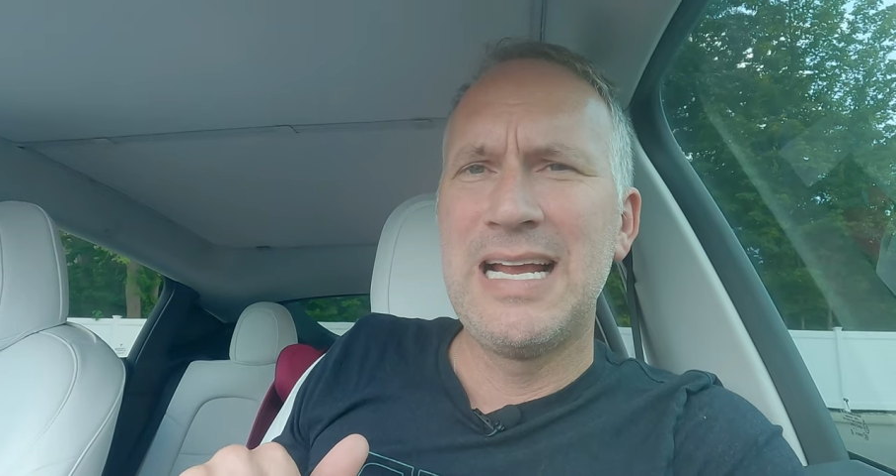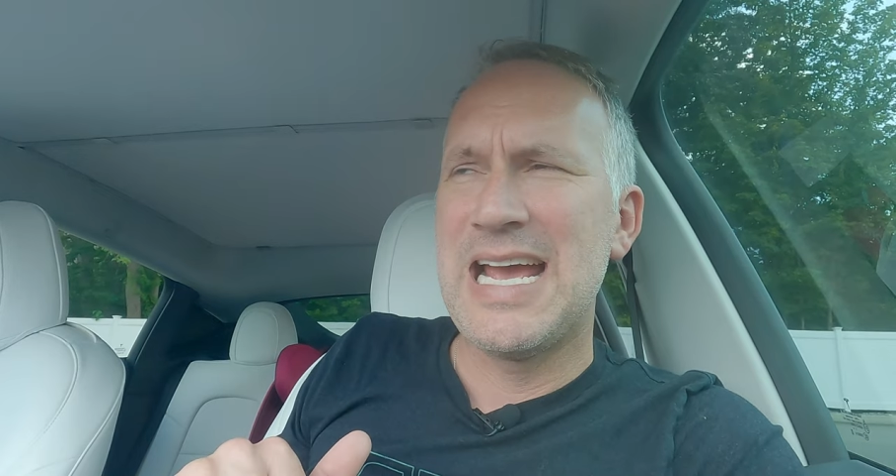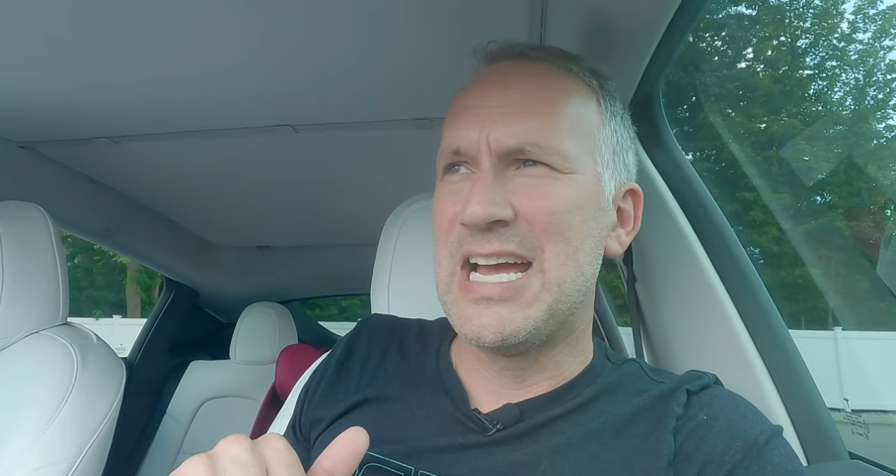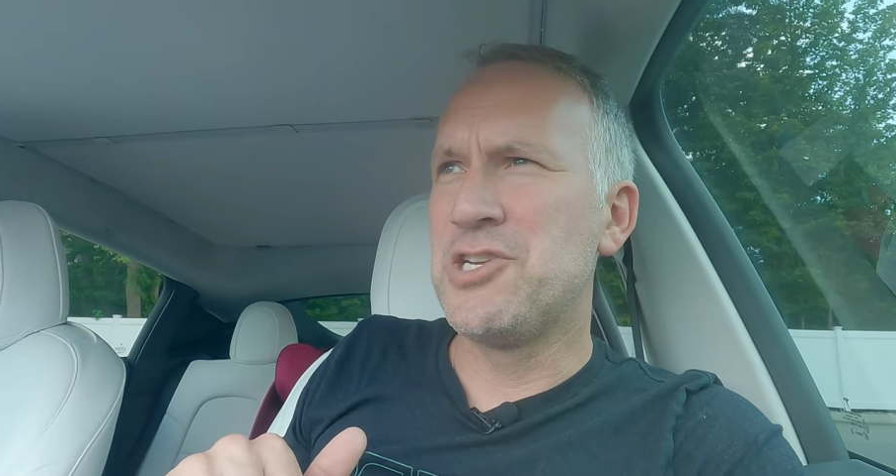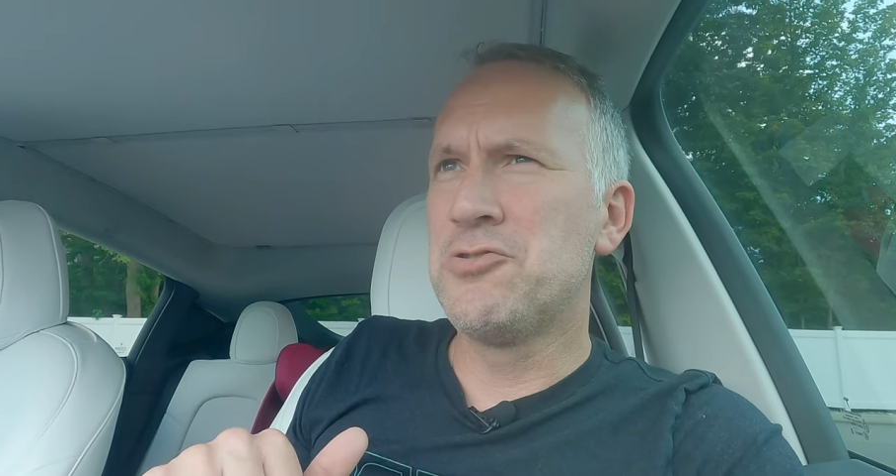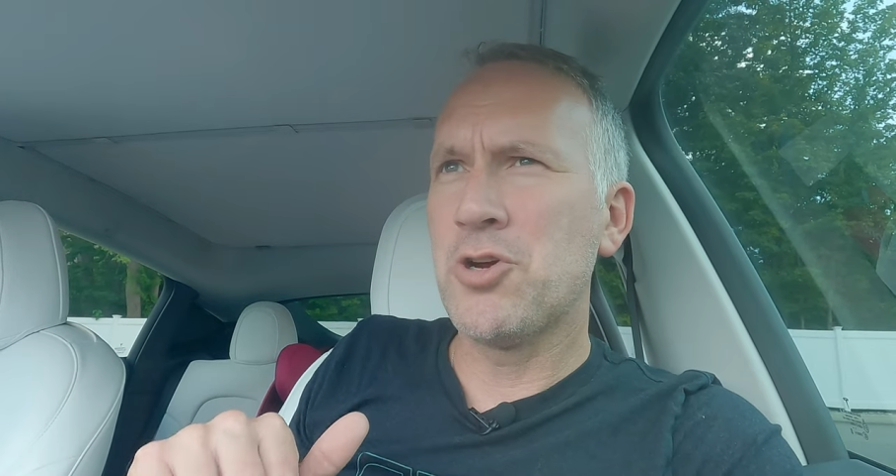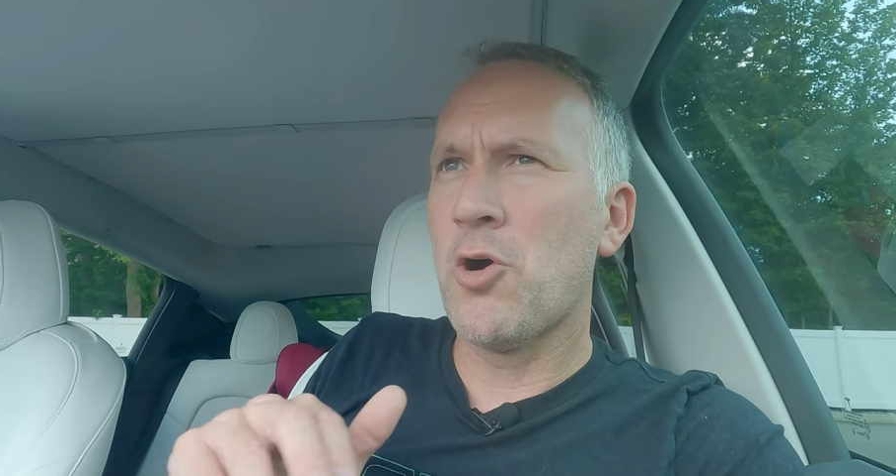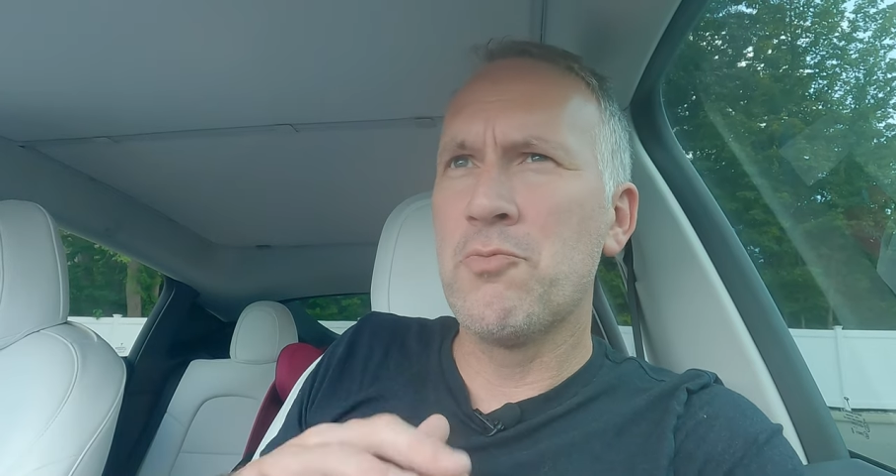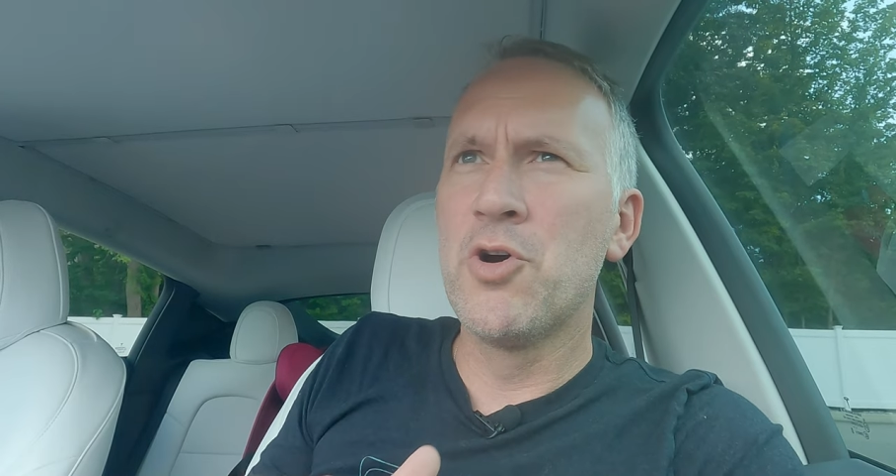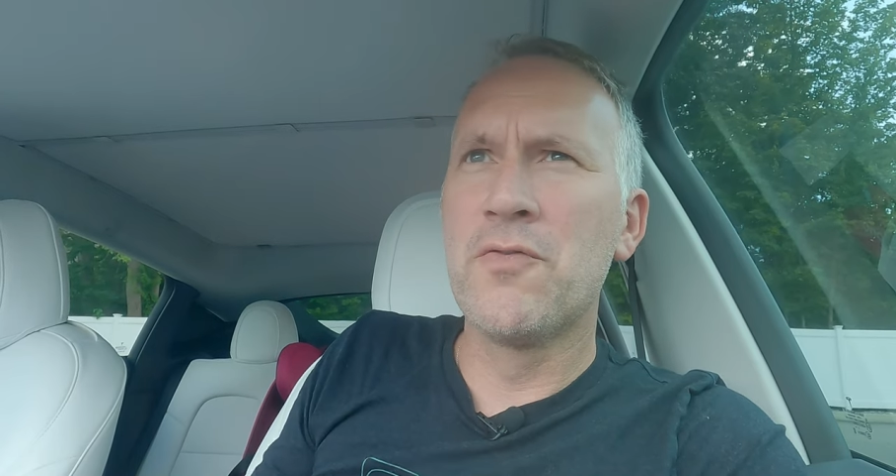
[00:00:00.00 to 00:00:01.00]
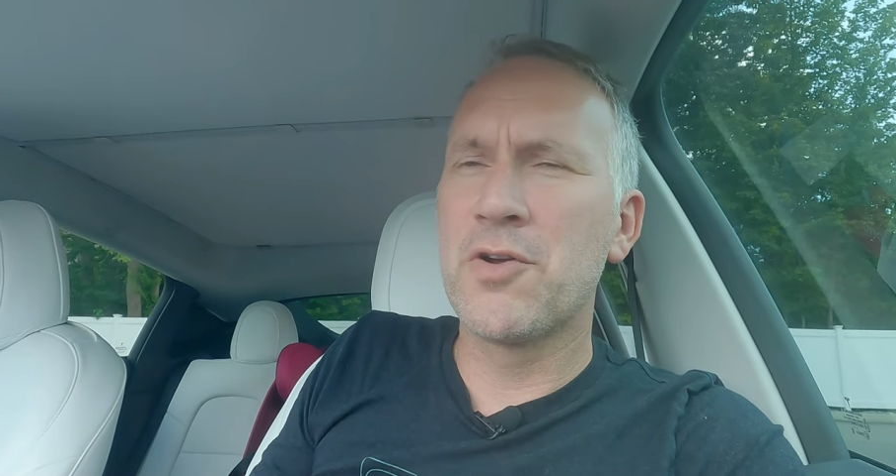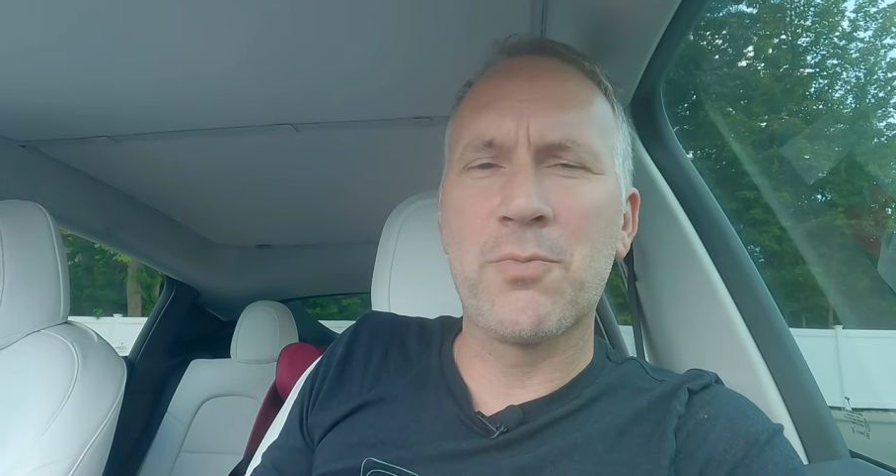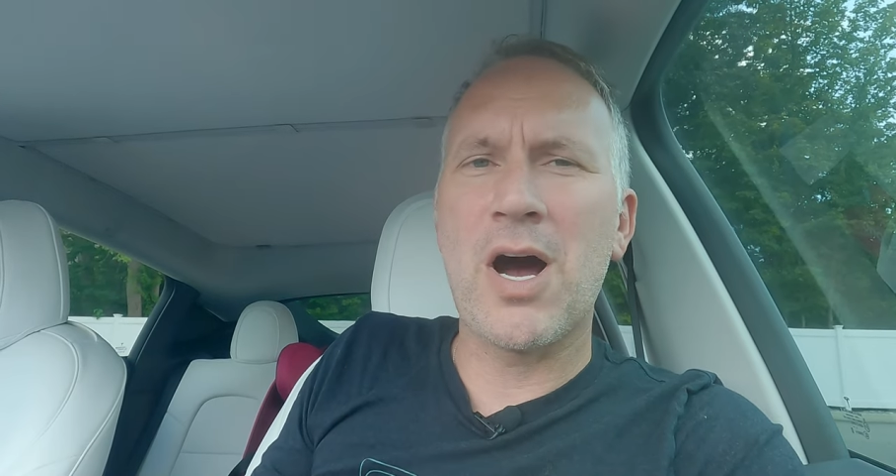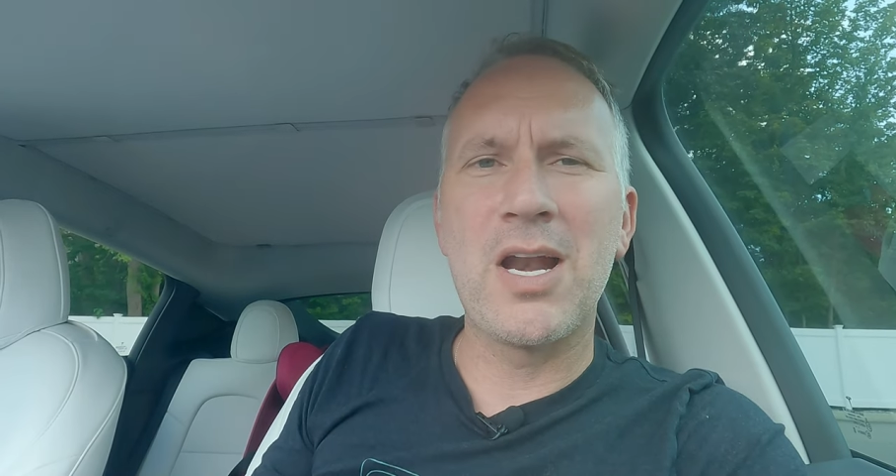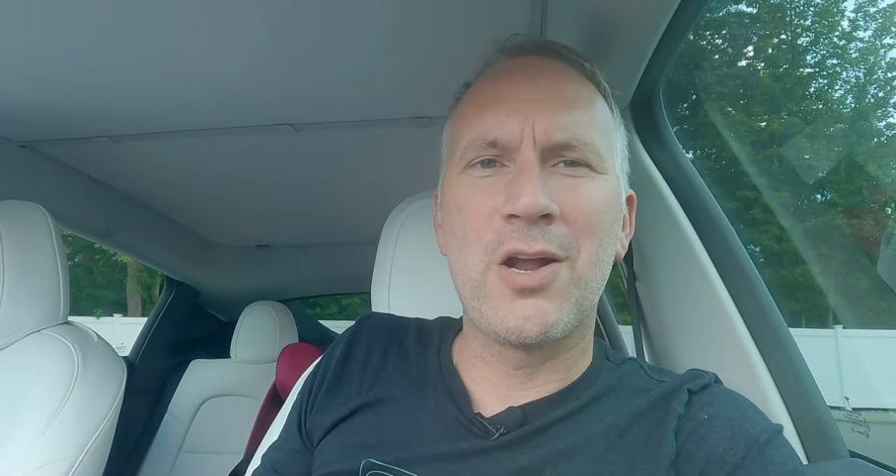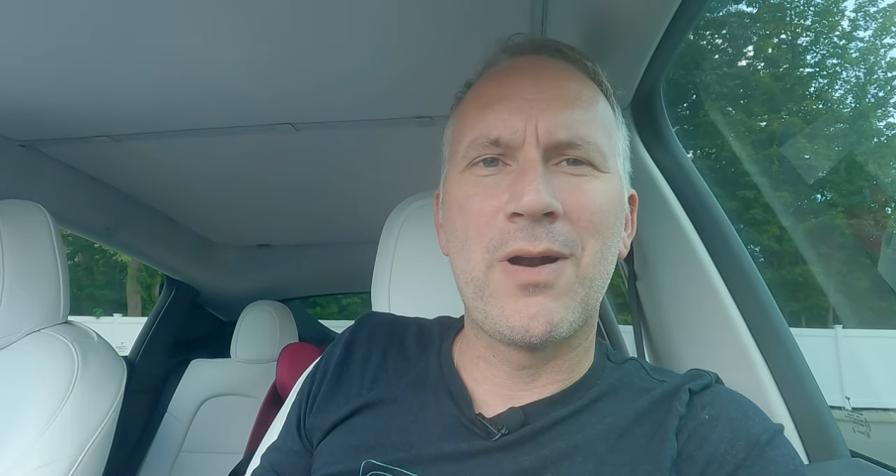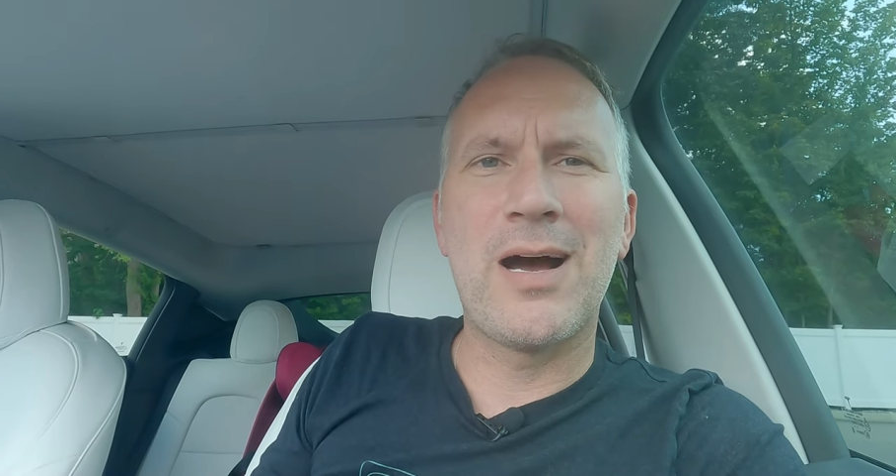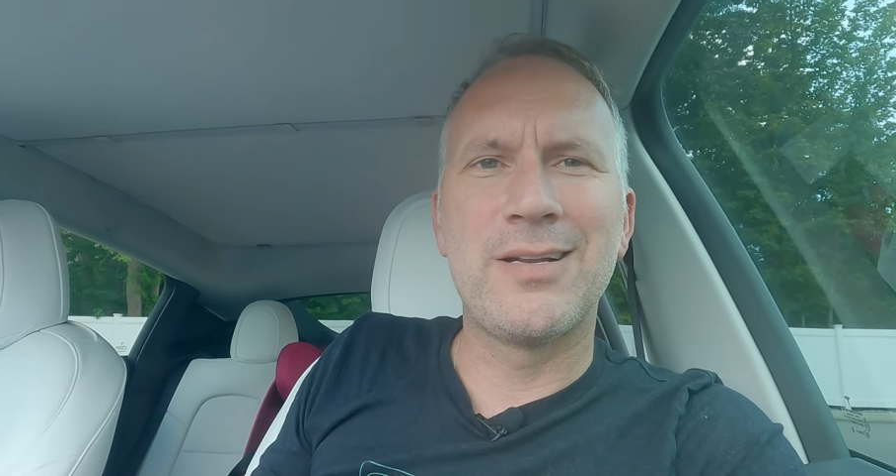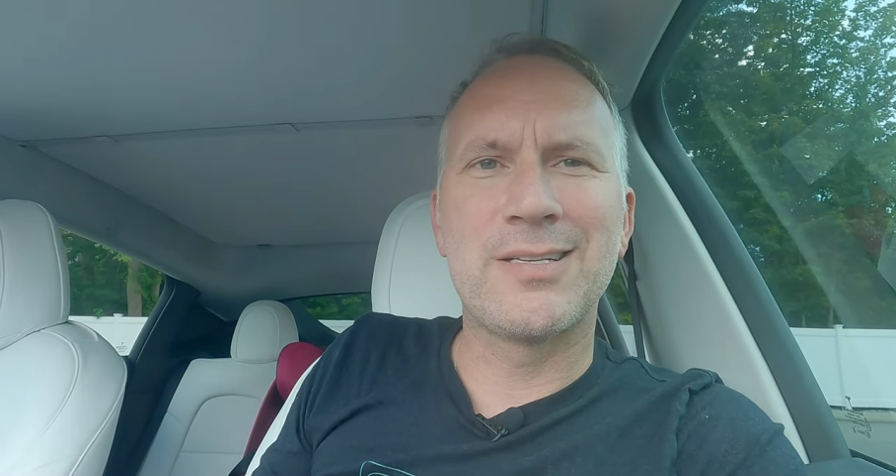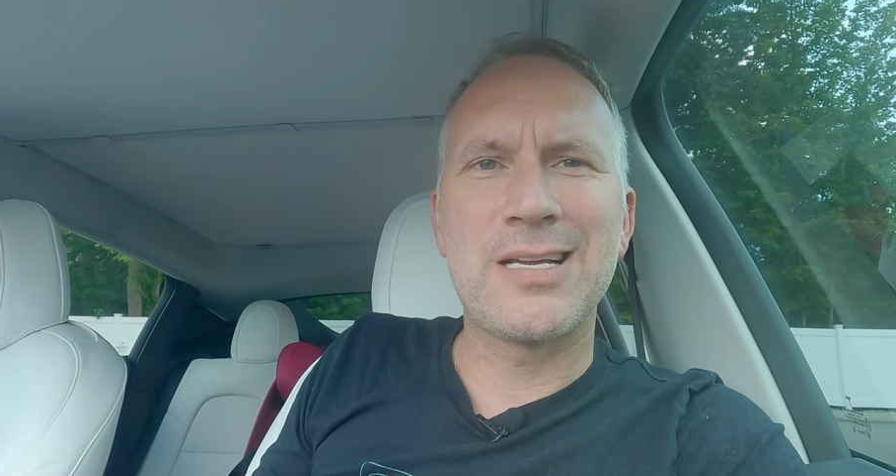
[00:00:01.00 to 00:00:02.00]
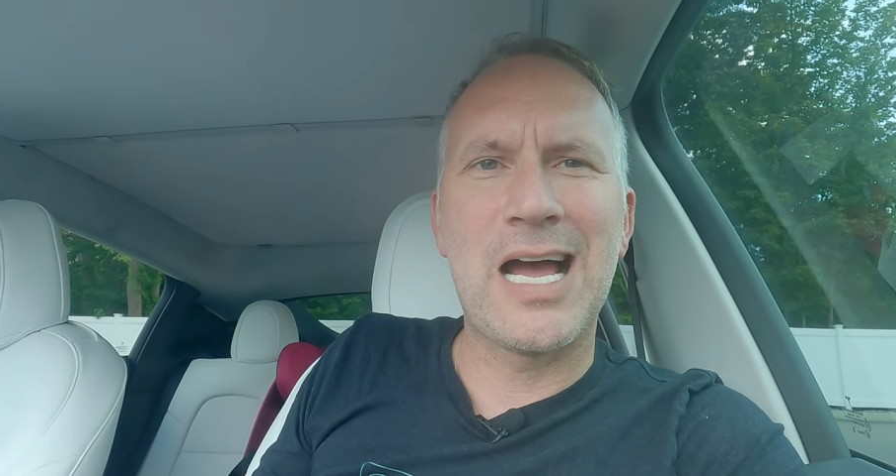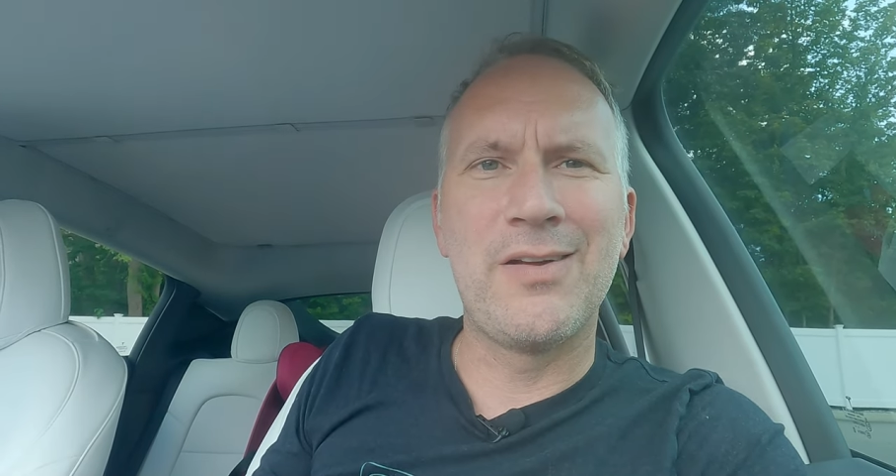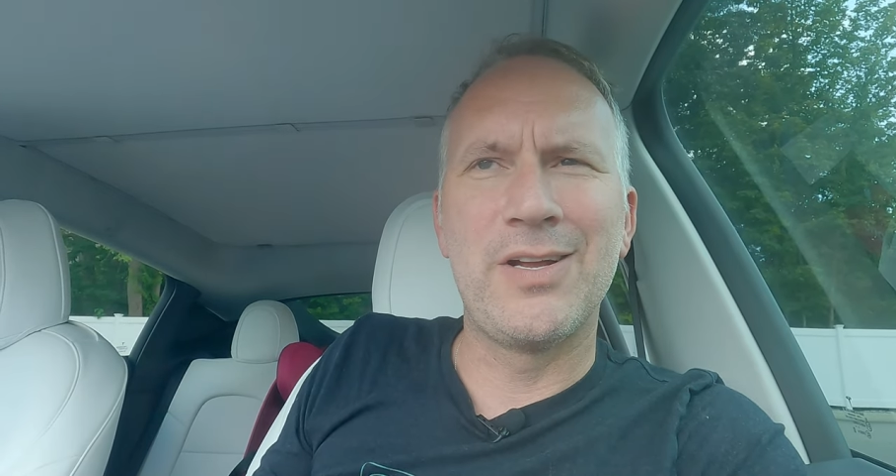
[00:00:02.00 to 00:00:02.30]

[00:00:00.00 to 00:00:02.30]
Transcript: and you don't move your body around inside of it,